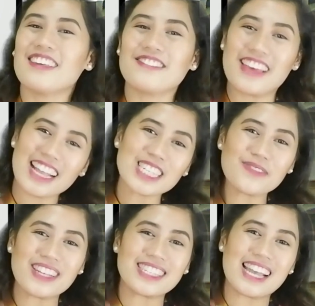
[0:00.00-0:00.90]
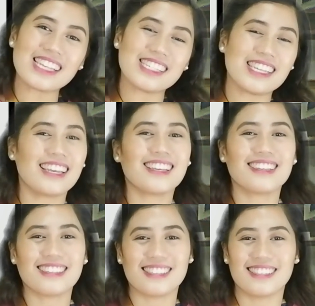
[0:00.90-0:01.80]
That's fantastic!
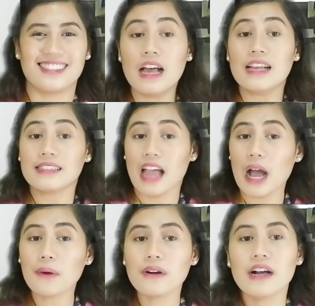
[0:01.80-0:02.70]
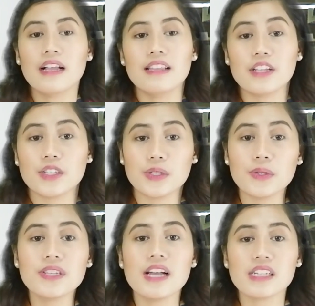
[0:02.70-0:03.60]
Now, let's
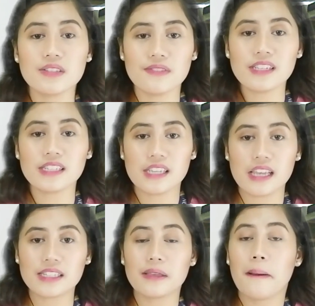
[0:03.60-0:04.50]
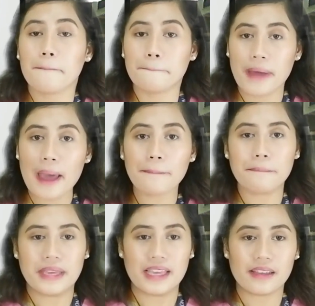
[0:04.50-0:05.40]
do the Activity 6,
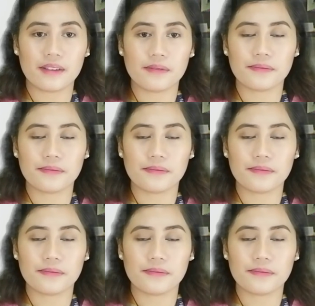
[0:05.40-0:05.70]
Map Me.